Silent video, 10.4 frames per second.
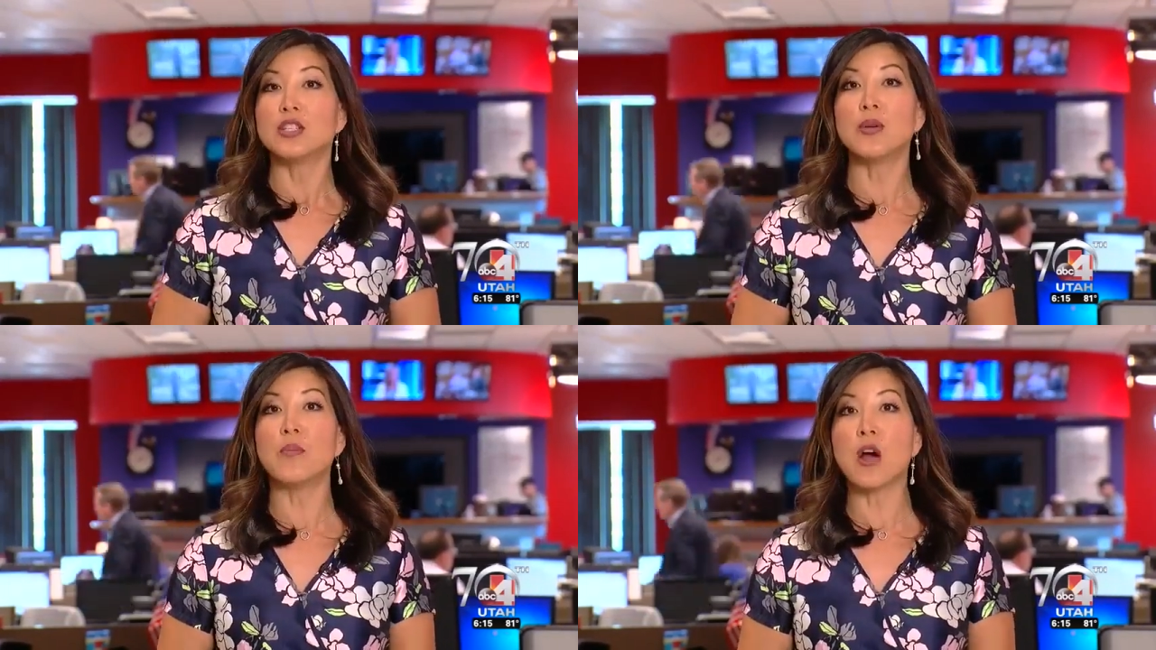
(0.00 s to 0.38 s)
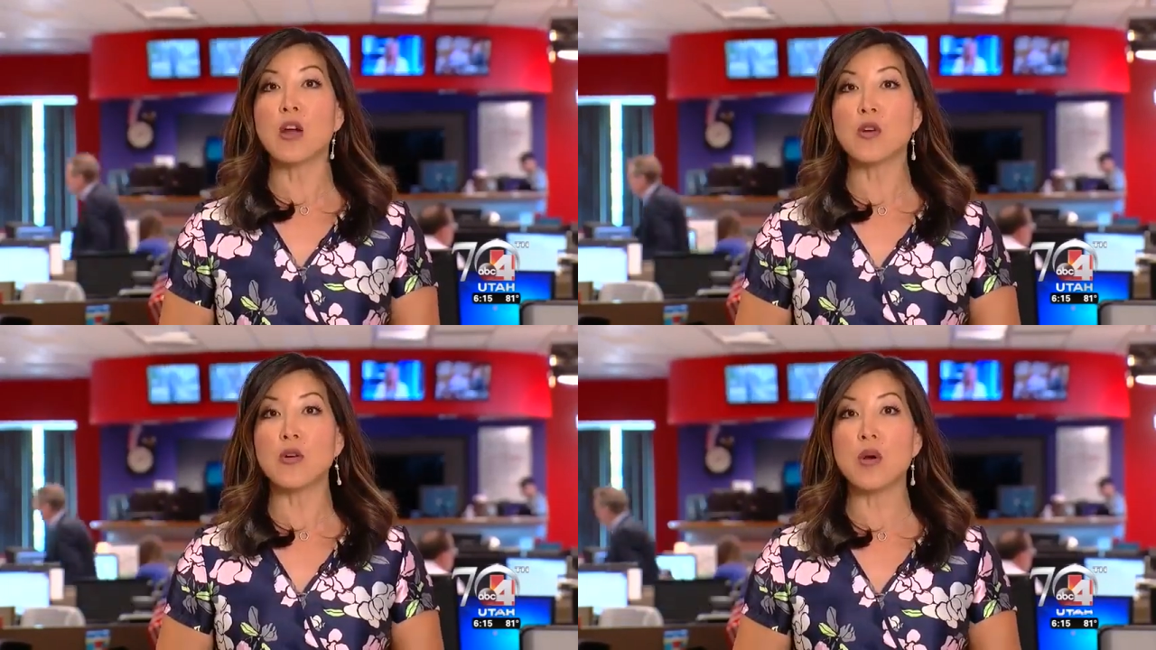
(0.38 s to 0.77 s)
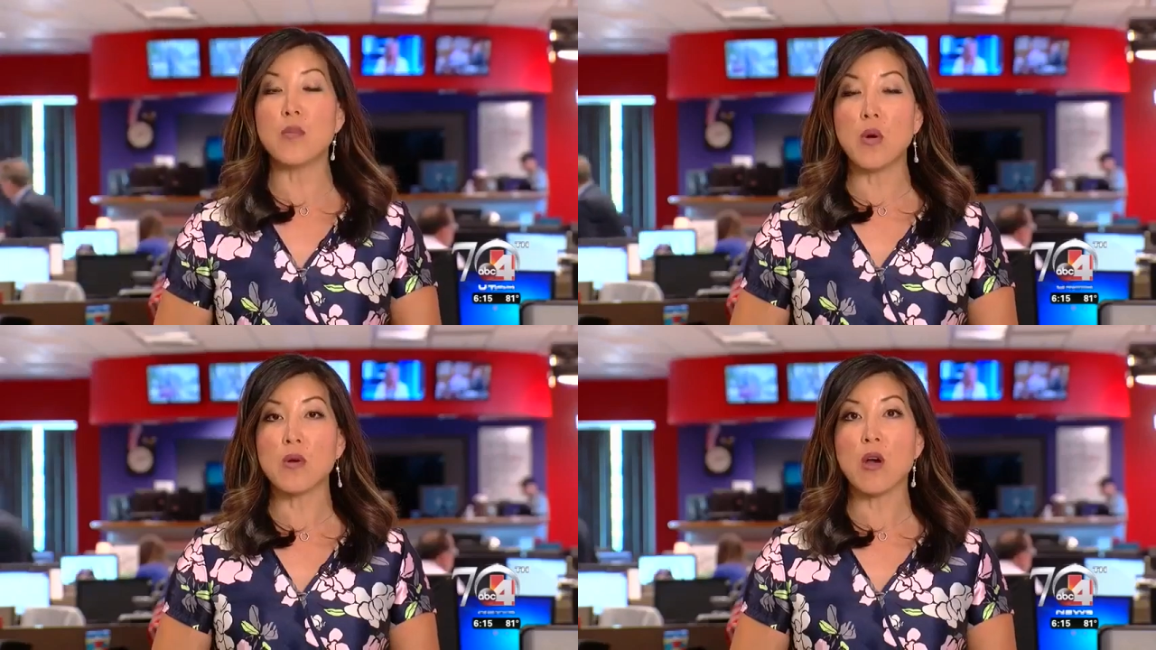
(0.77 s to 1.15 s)
Tomorrow,
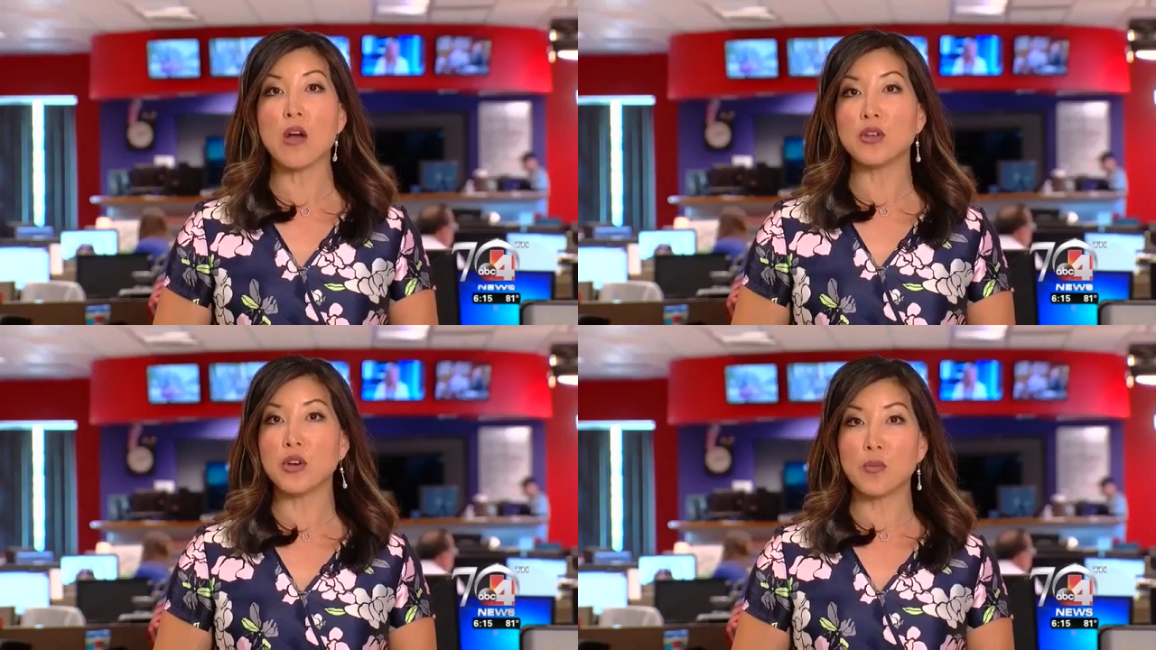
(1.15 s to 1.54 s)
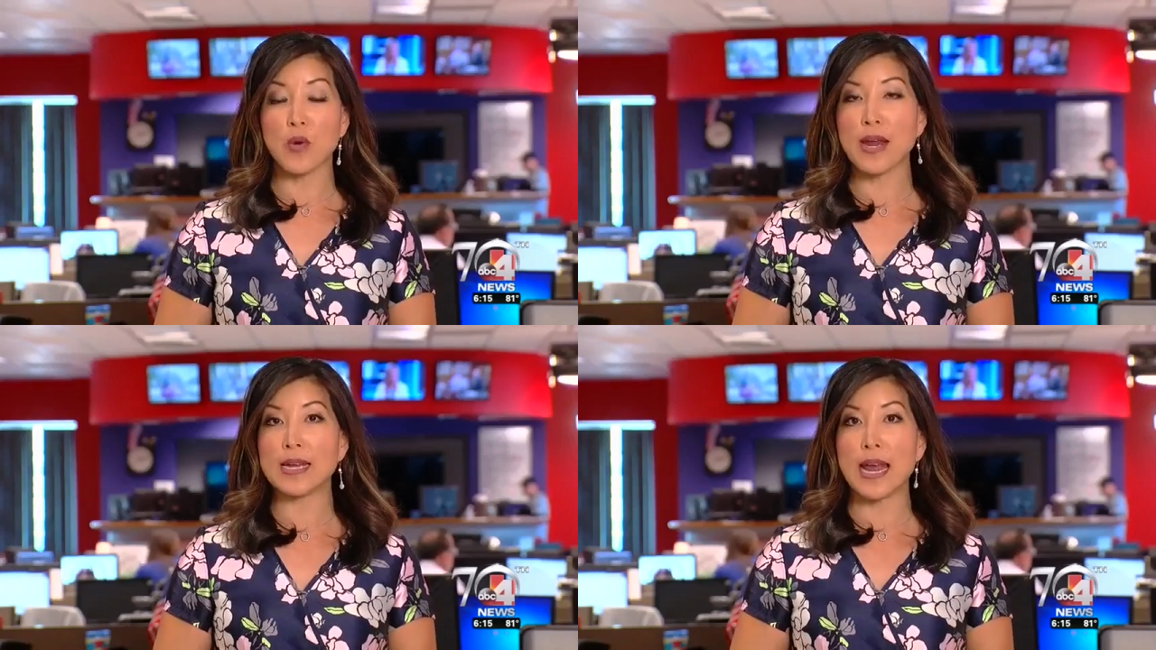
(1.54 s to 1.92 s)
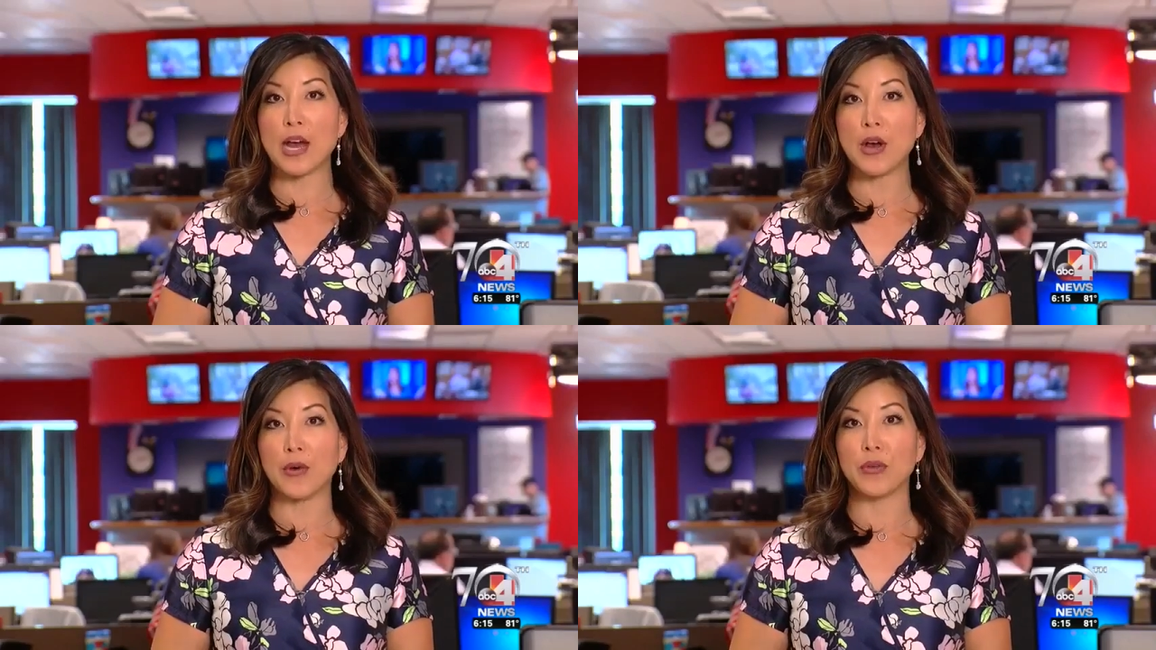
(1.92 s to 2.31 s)
more on your brain
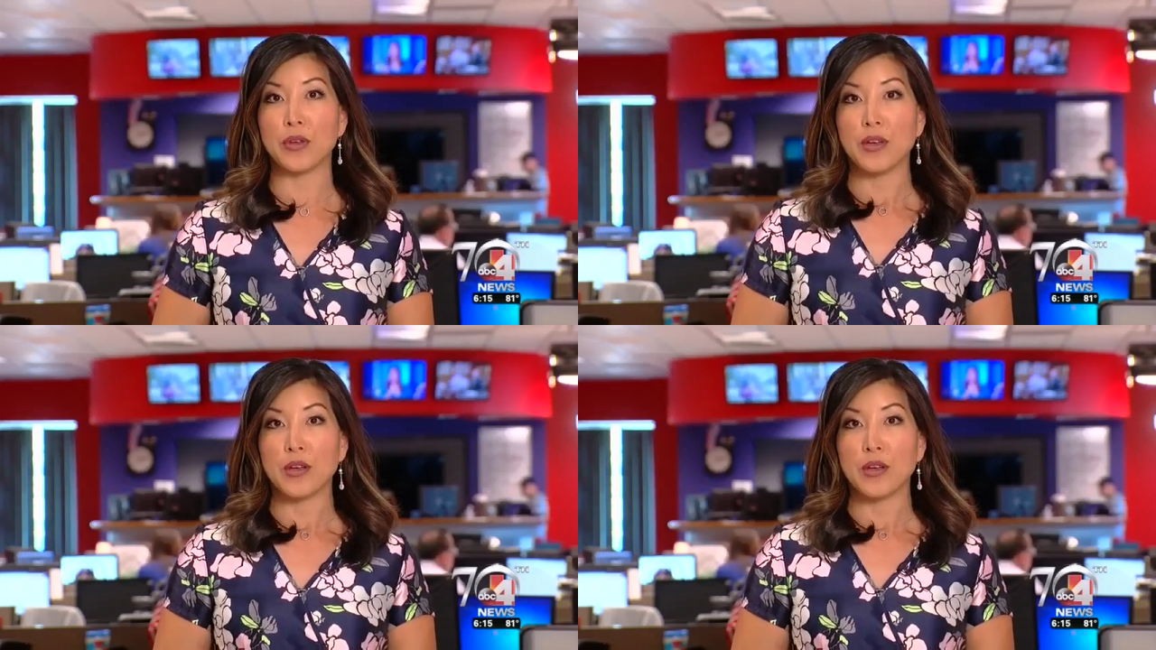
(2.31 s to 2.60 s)
health.